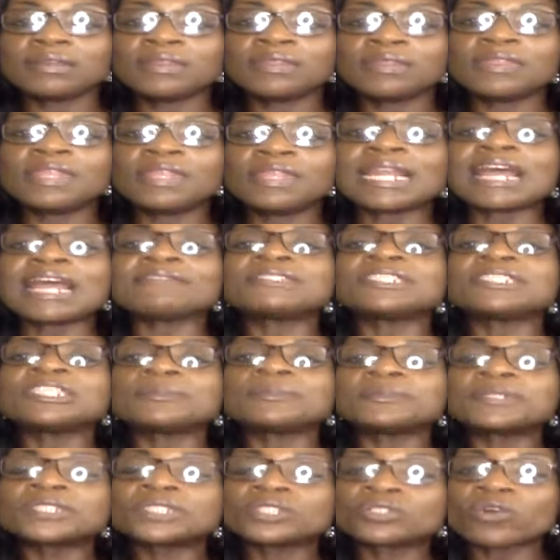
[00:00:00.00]
that I've
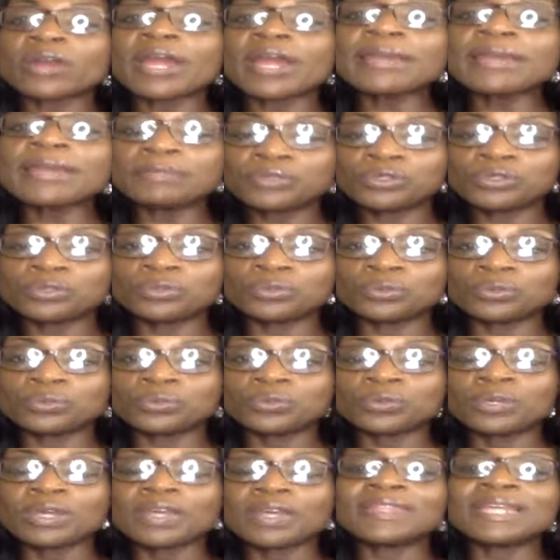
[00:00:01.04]
subscribed to
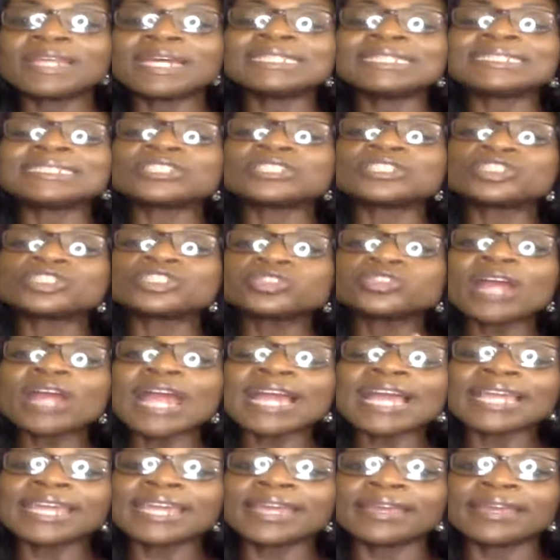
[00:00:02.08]
that is
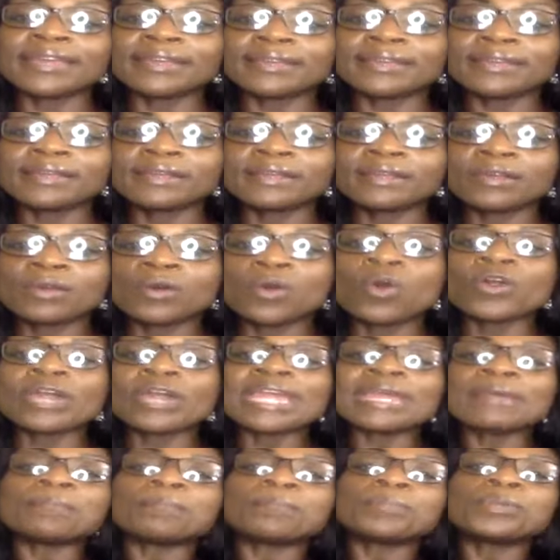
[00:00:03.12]
attracting or
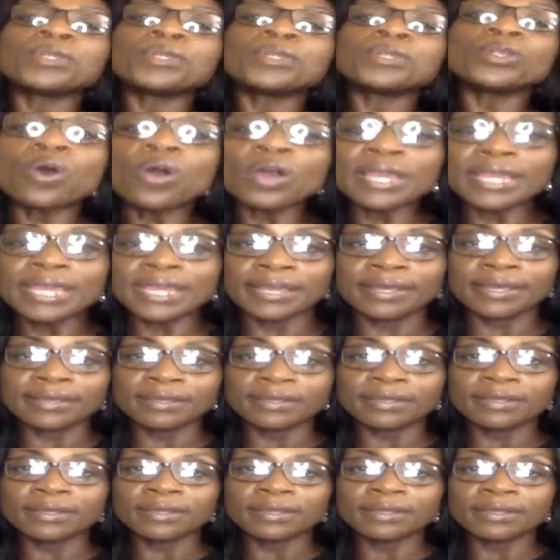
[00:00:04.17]

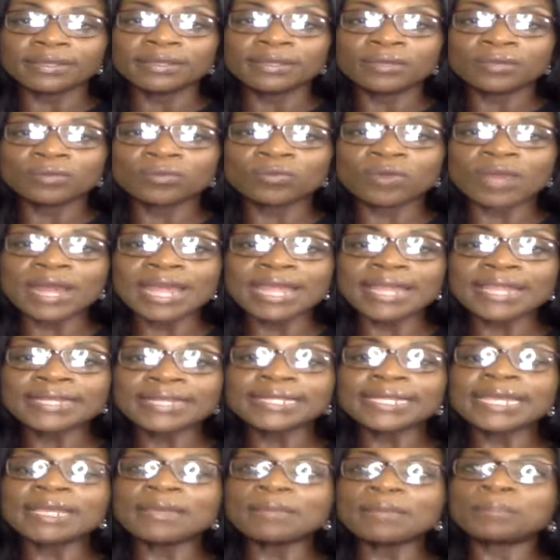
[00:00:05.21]
employing
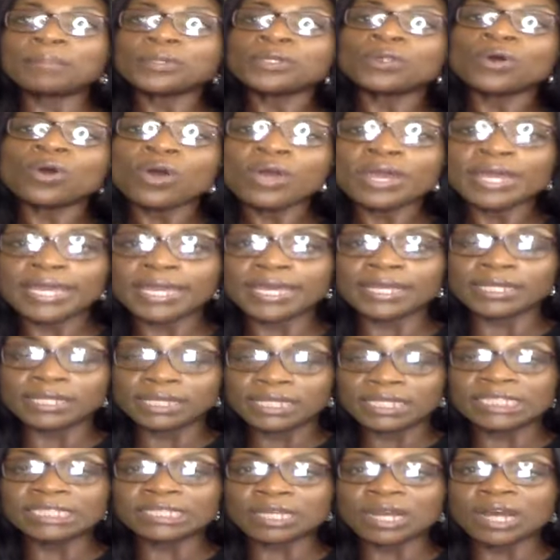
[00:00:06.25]
right employing
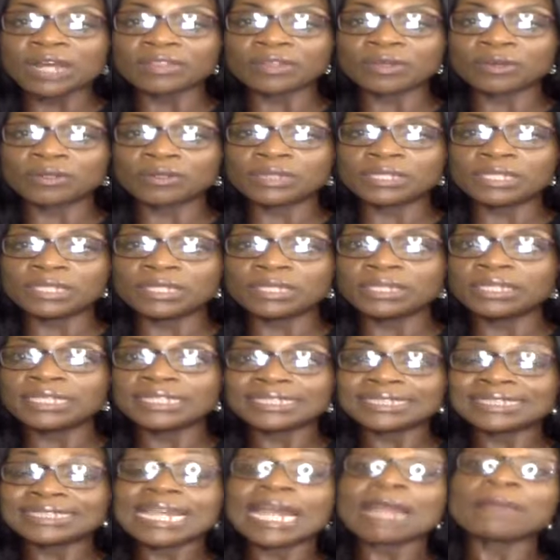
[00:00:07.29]
these other
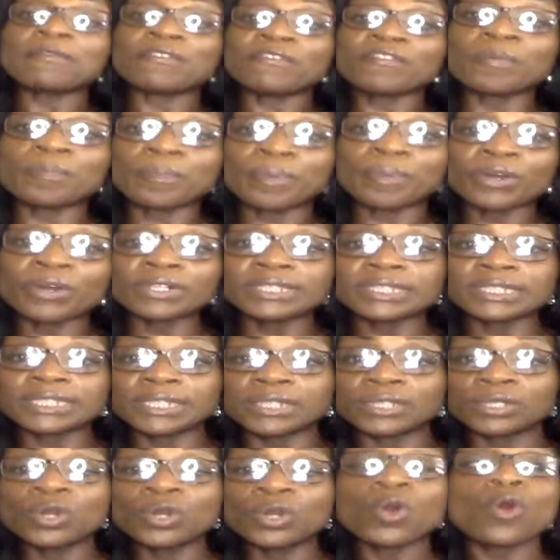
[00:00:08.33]
this type of a
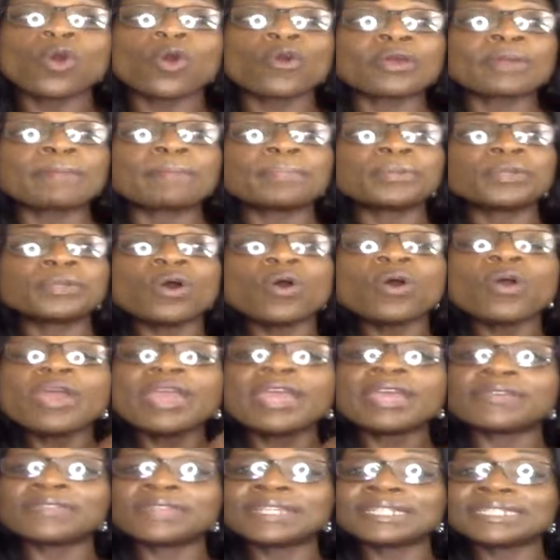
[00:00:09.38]
person or
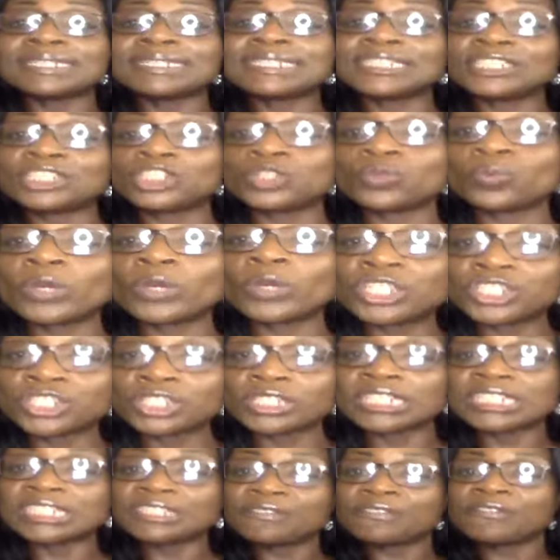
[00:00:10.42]
employing this
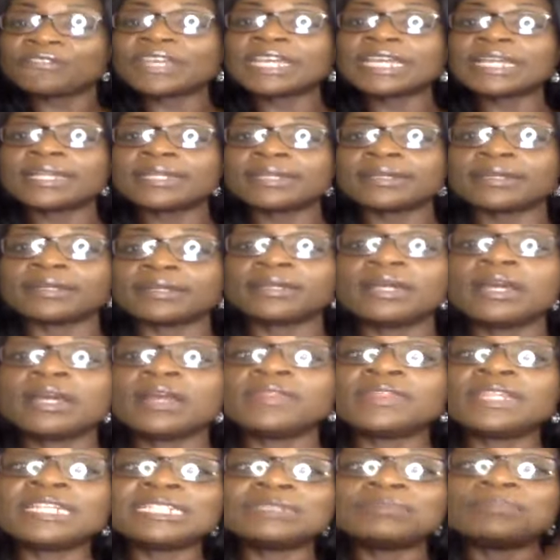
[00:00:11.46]
situation this failure
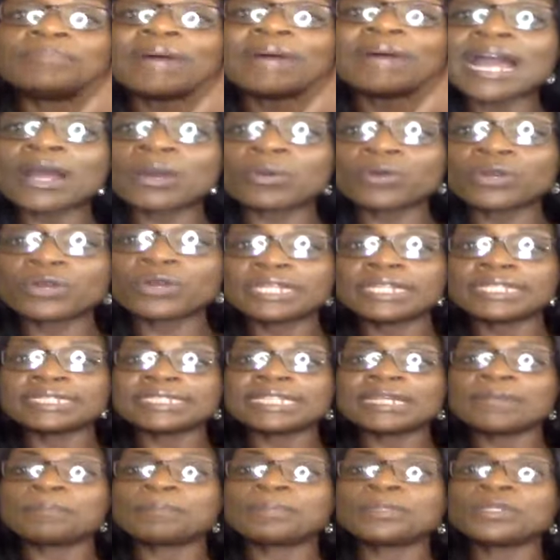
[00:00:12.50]
this backwardness
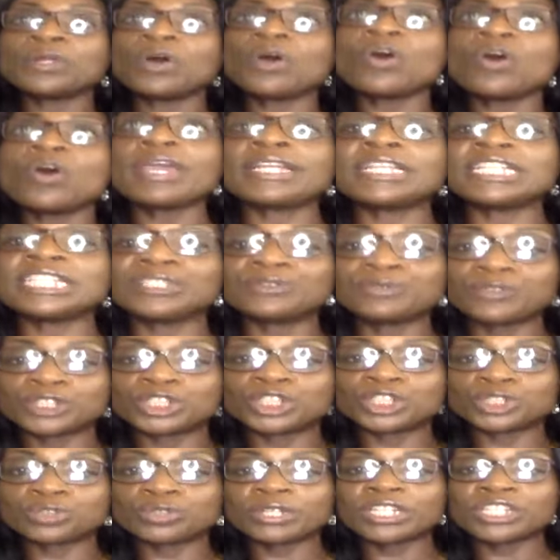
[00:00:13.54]
employing this
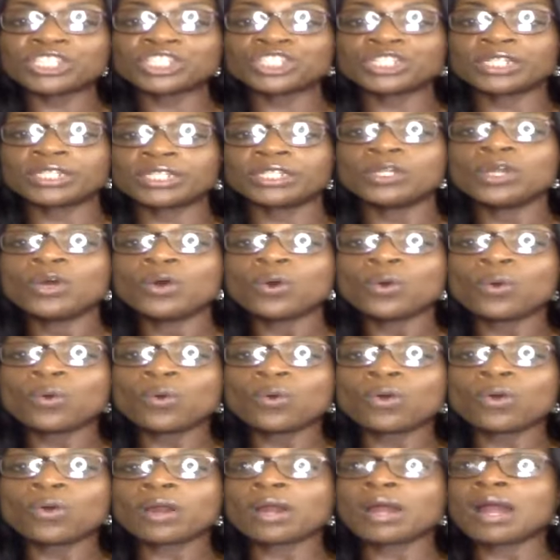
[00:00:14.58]
frustration
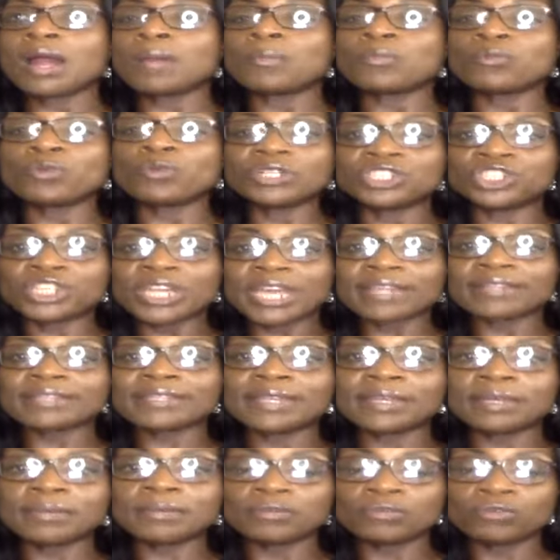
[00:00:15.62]
or um,
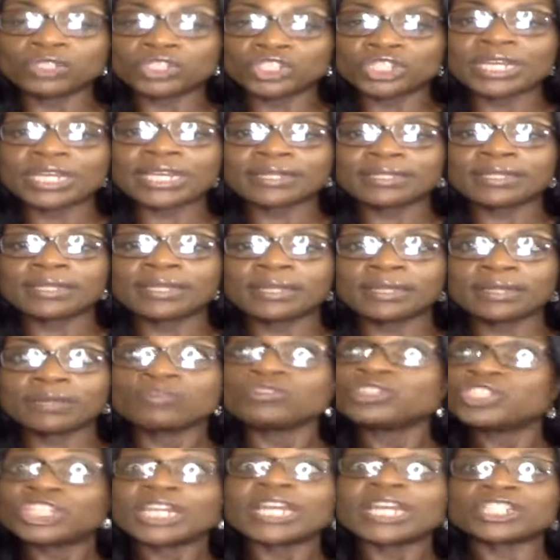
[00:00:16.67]
rejecting rejecting
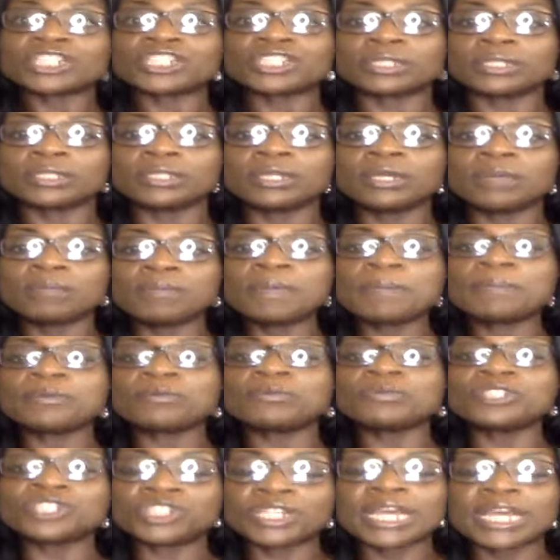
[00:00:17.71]
rejection people
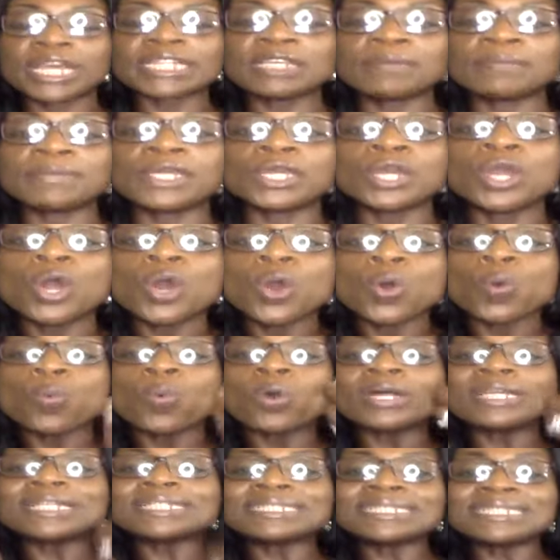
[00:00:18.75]
rejecting me
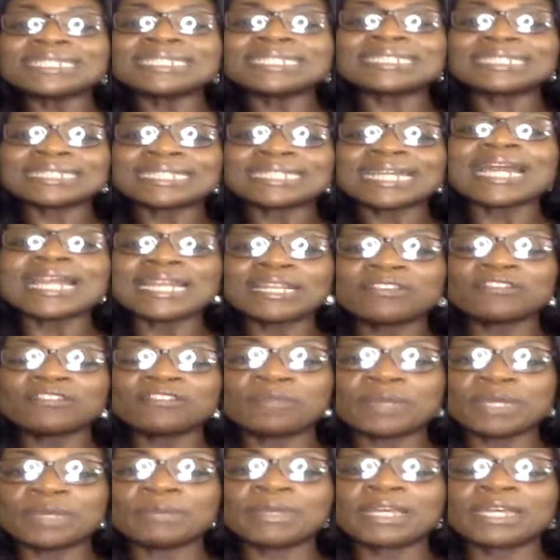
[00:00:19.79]
what is inside of
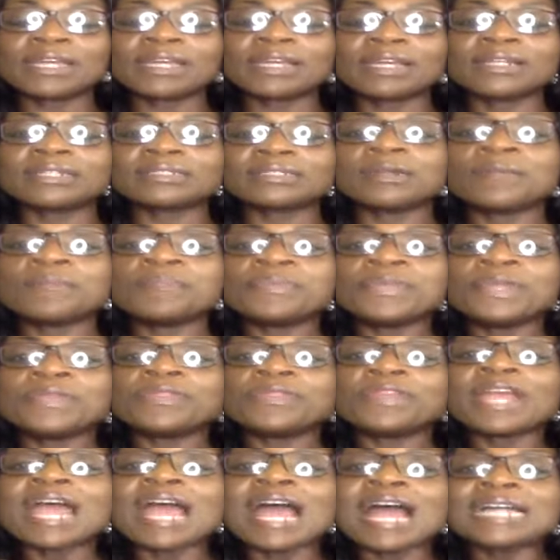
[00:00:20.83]
me because
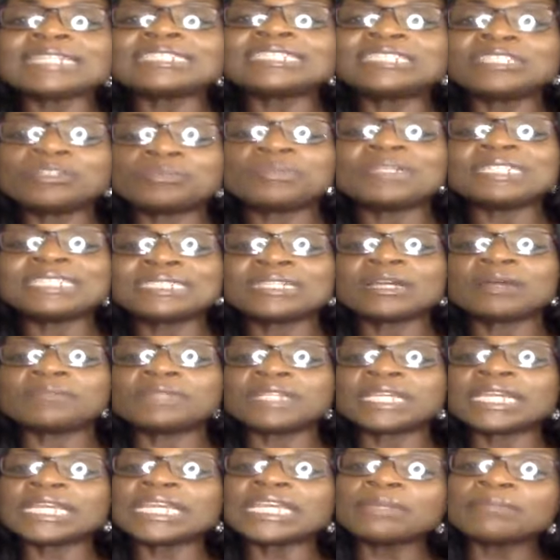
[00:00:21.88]
there has to be
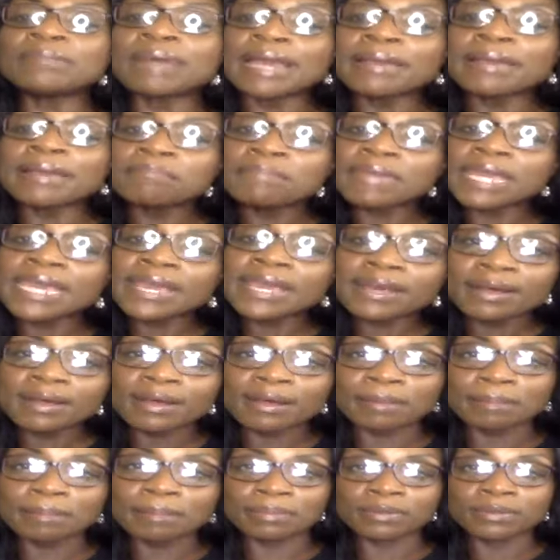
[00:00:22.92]
something in my
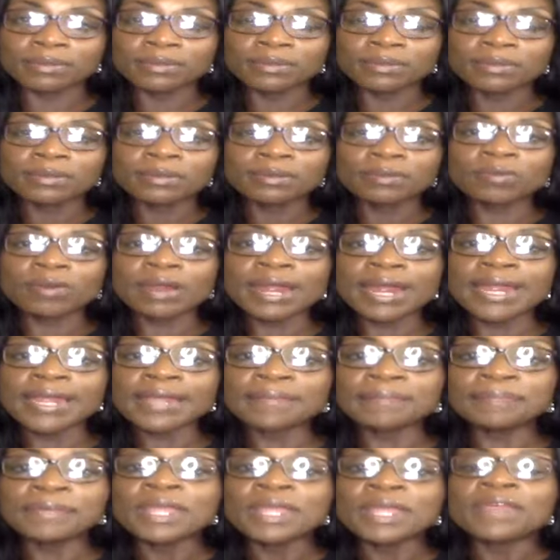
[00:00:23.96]
makeup
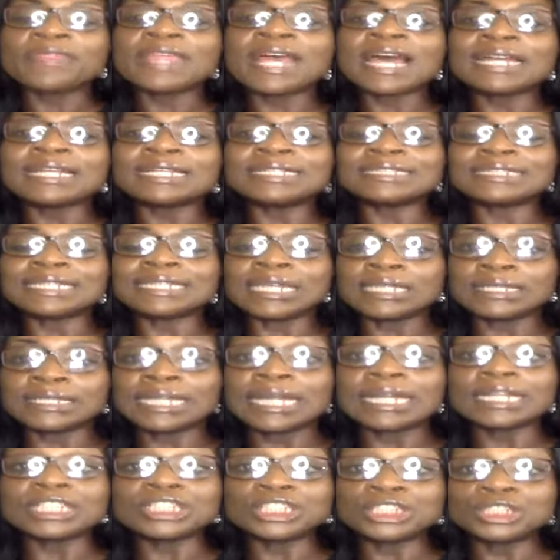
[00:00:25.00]
right that is it
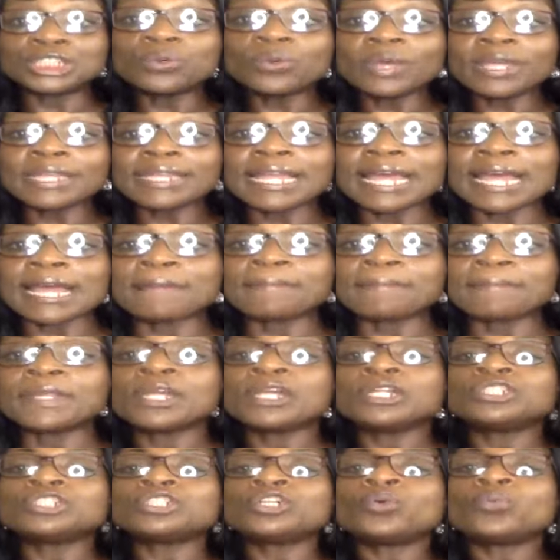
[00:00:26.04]
that is doing that
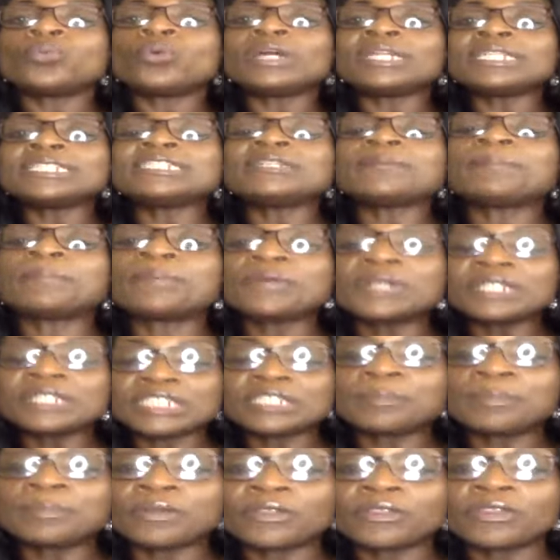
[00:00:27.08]
so, what is the
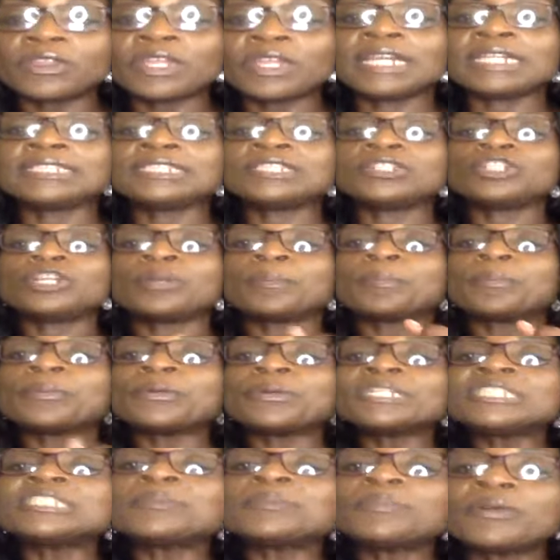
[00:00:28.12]
principal thing? So, the
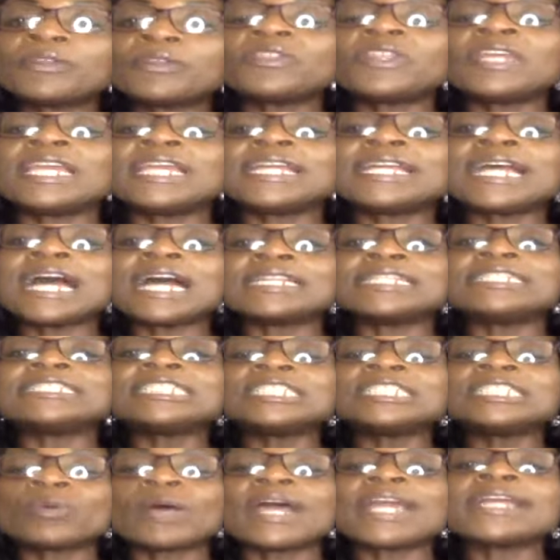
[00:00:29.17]
principal thing, God, this
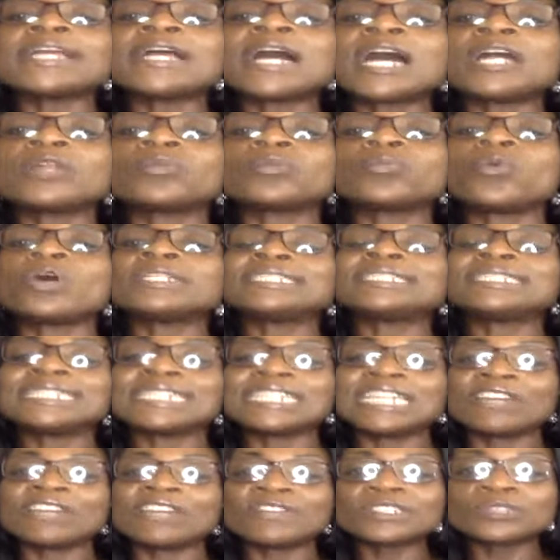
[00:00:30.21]
is why God wants to
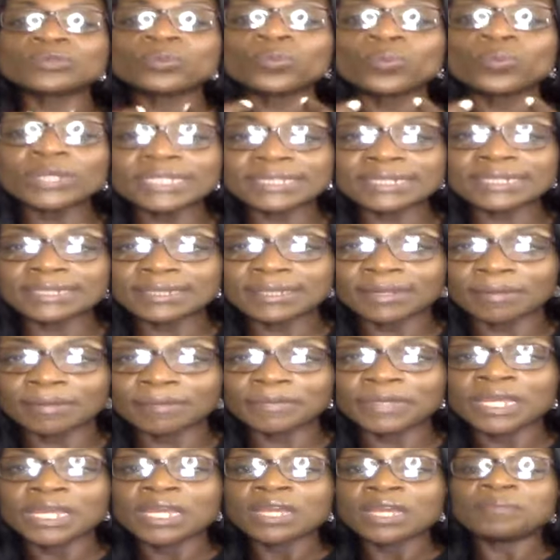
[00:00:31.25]
give us
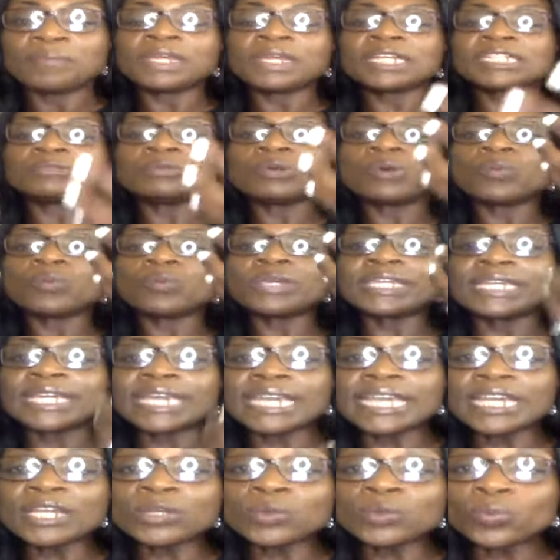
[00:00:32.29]
wisdom, because when we
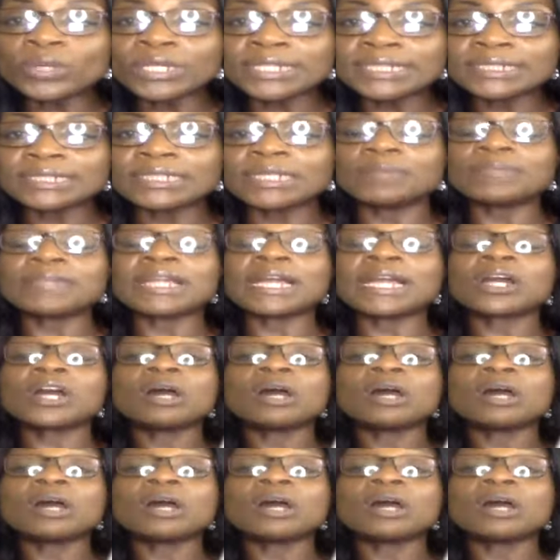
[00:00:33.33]
gain wisdom that